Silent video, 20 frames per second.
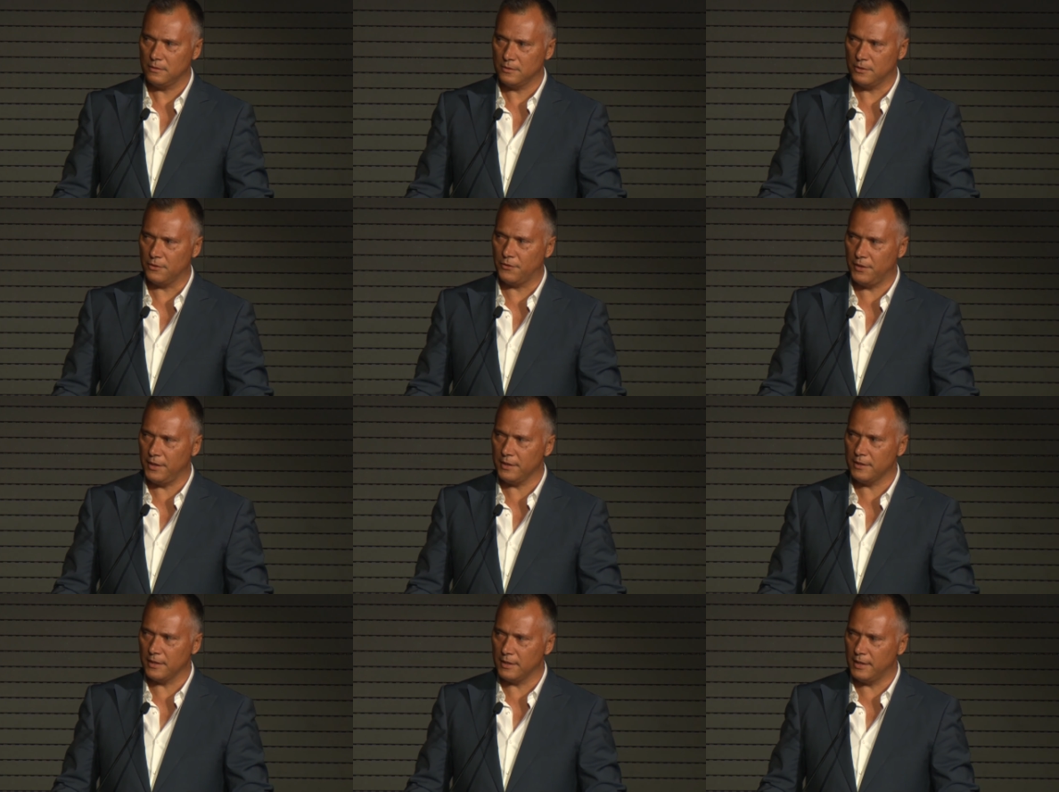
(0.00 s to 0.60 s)
to
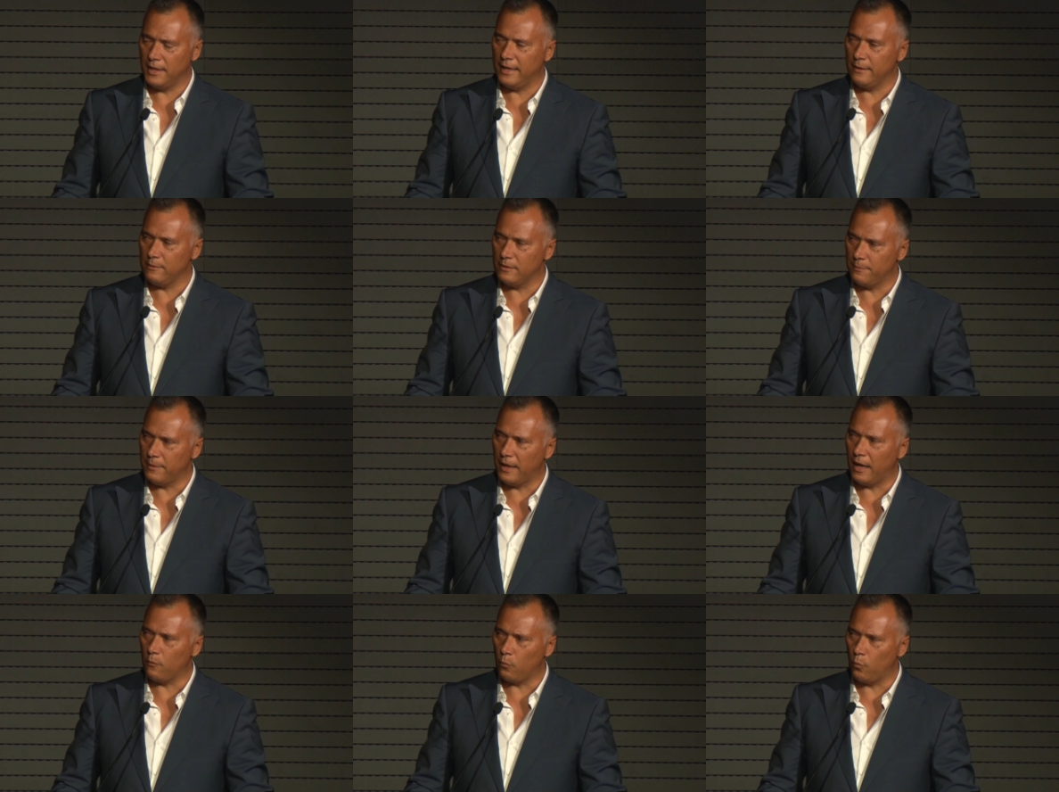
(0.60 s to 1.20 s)
think again
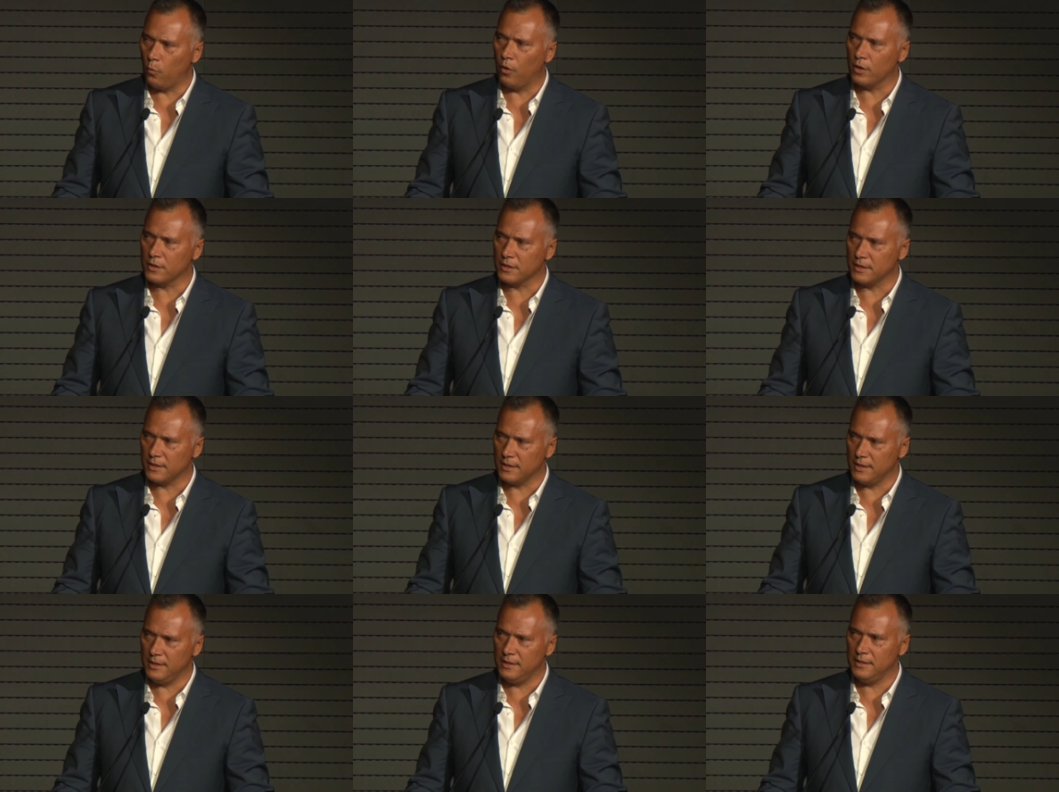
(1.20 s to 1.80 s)
about what
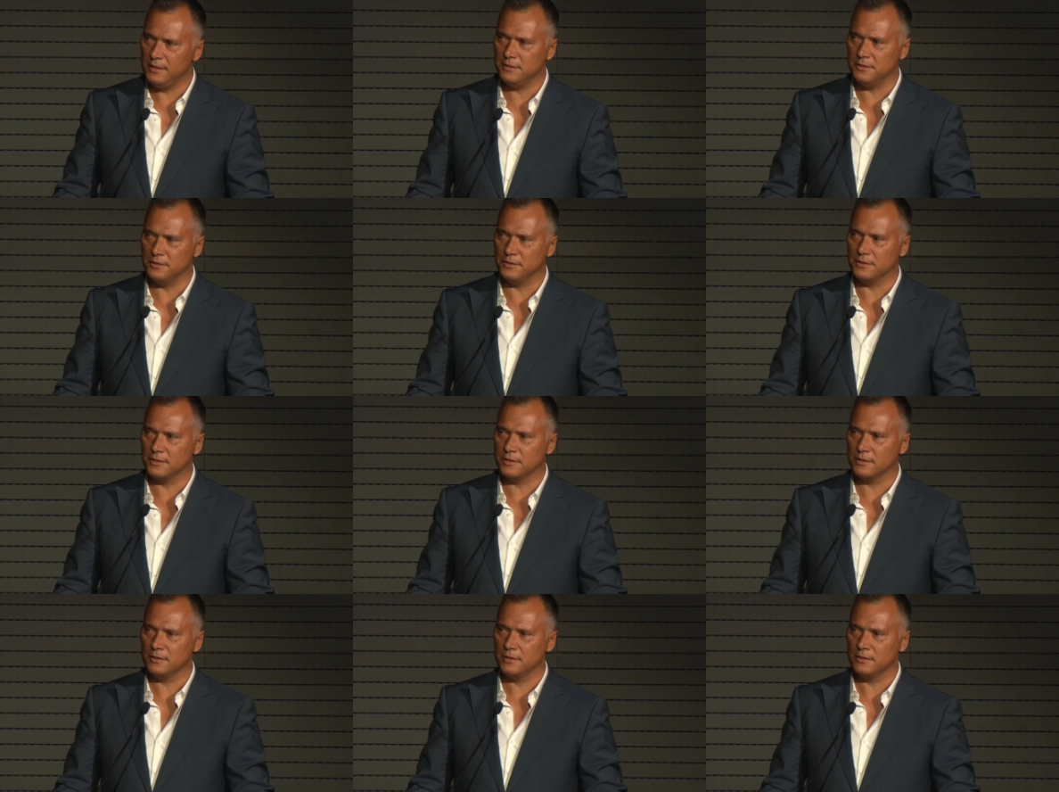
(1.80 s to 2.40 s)
it
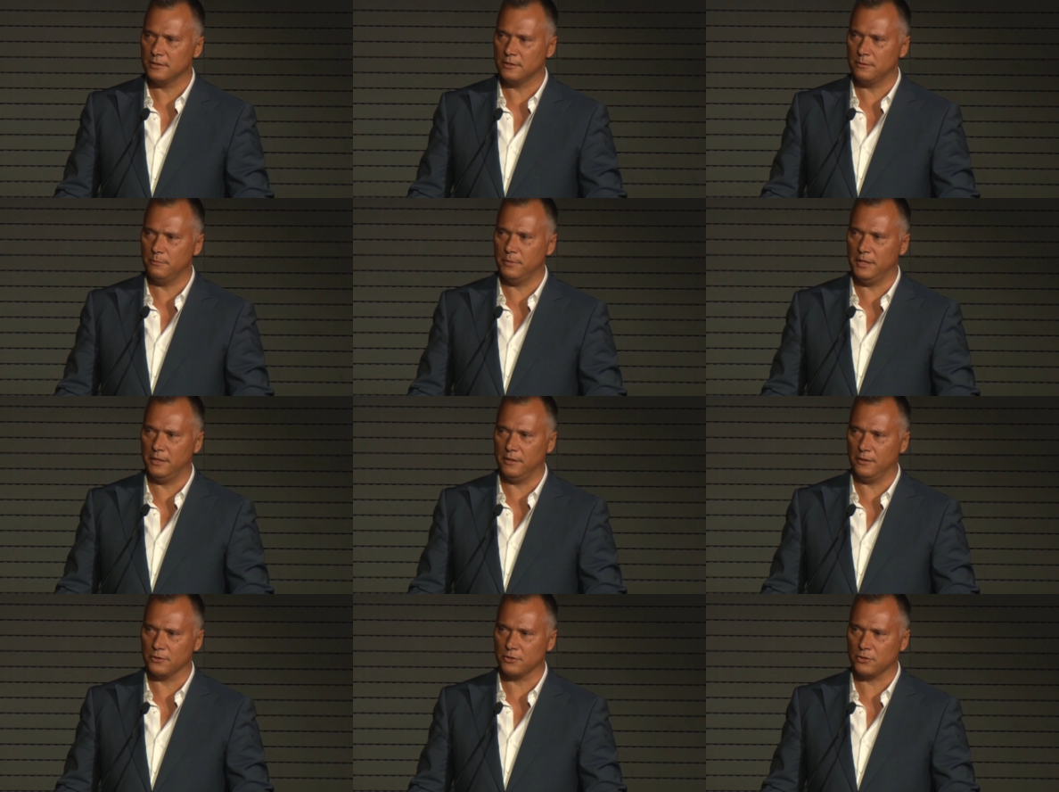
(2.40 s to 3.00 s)
is to
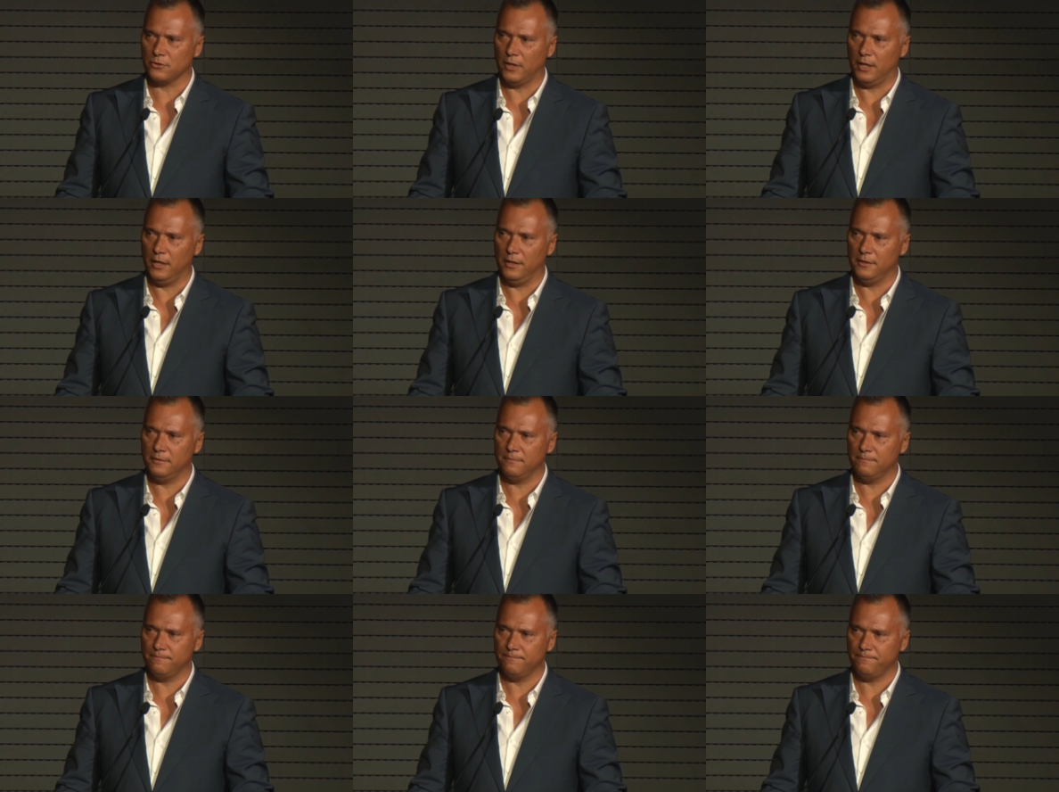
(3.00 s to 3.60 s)
be an
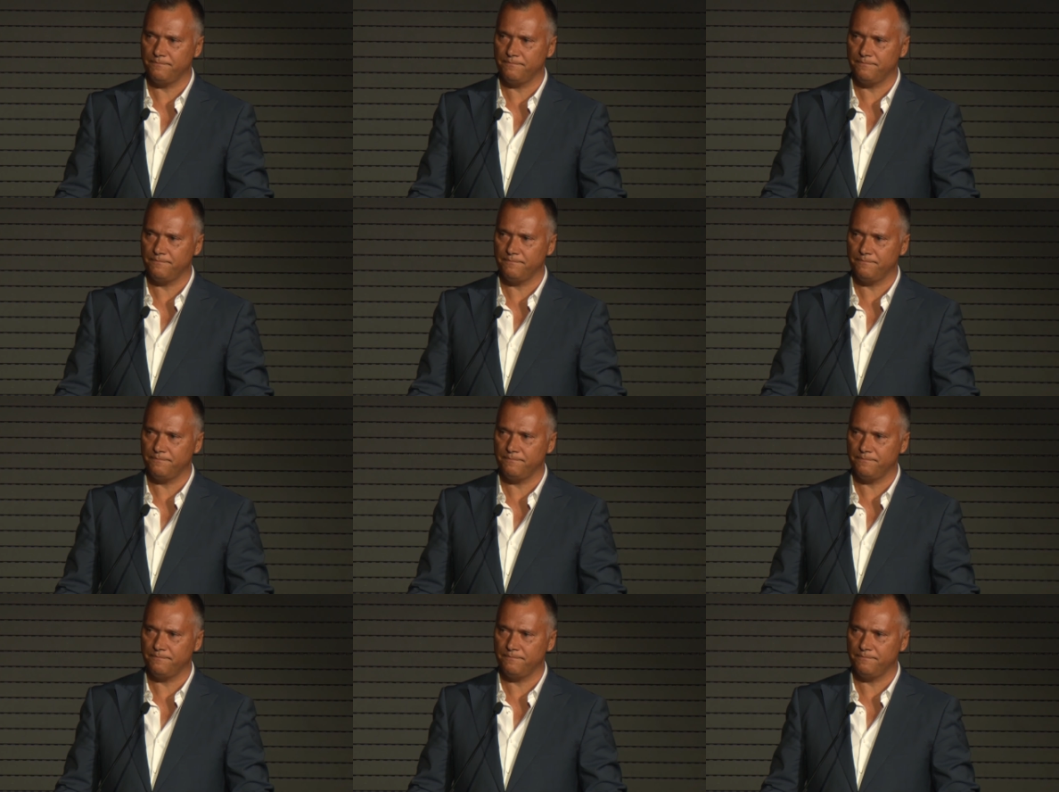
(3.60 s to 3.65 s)
Australian,